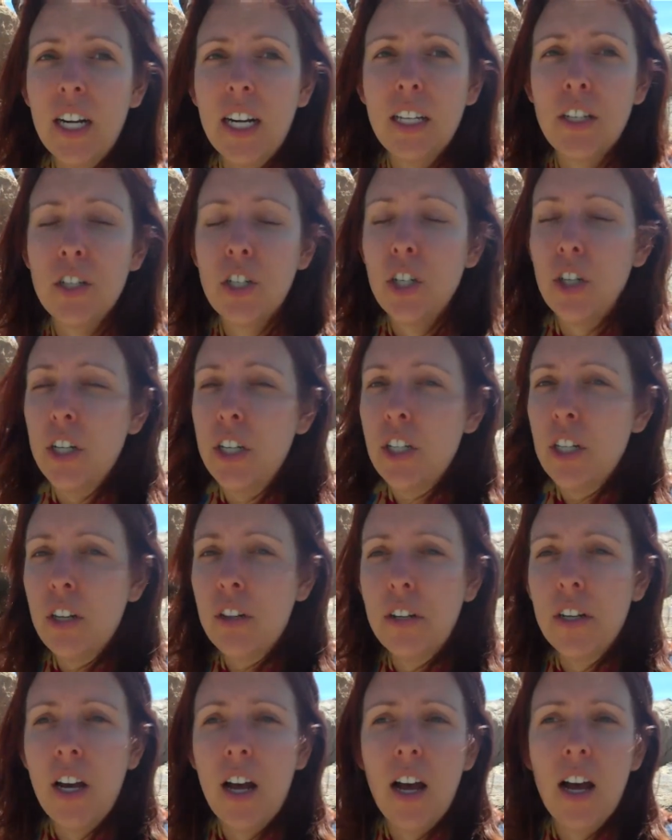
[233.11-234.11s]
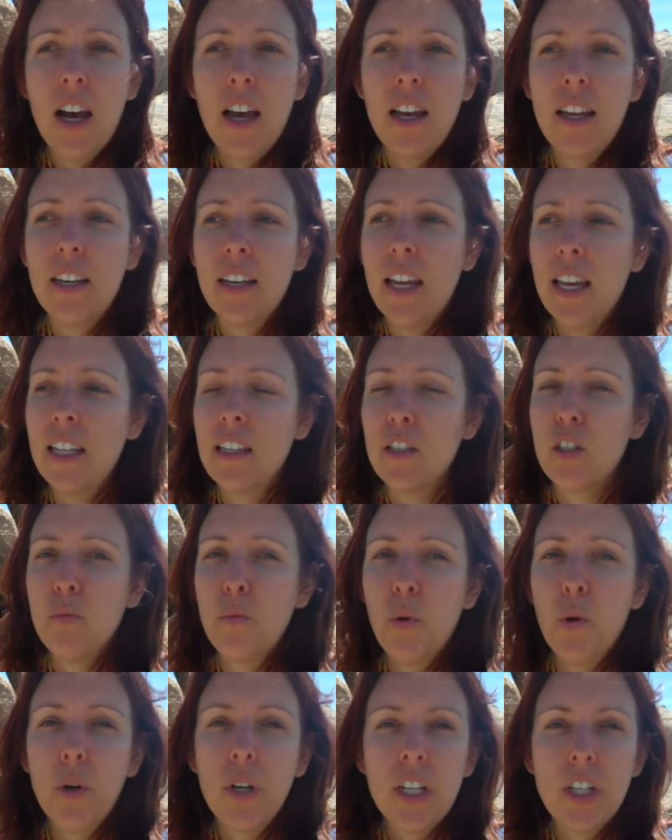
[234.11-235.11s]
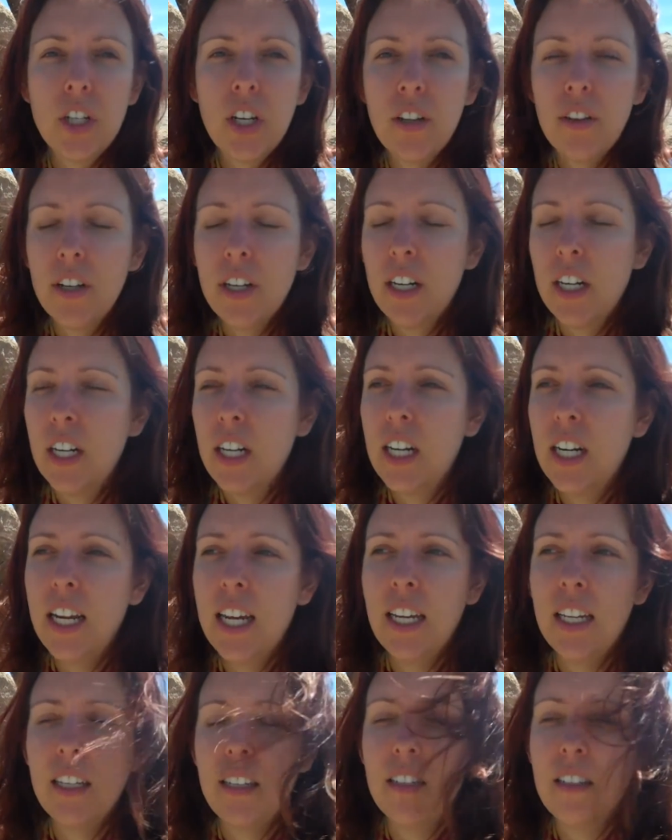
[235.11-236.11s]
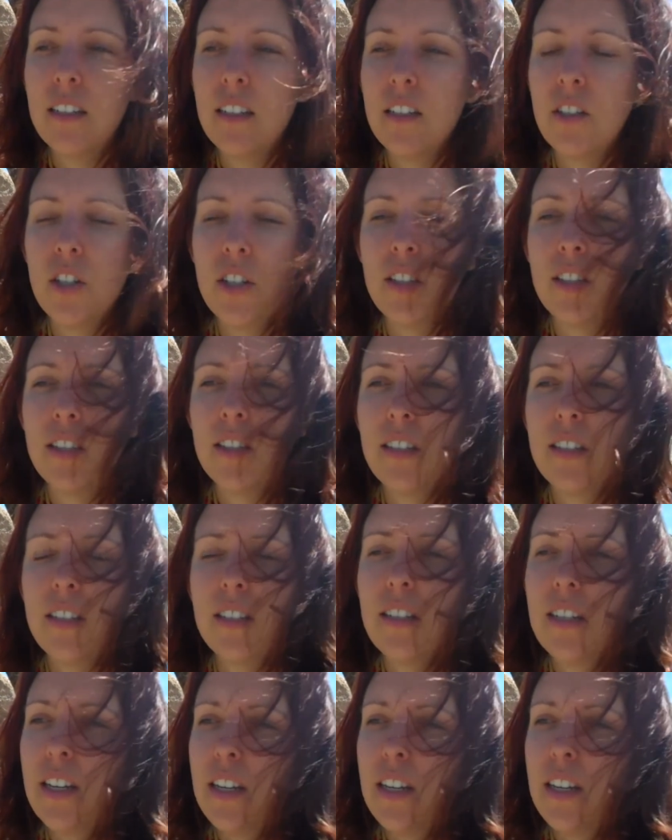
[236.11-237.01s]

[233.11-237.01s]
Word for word: and cheer each other on and support each other and just,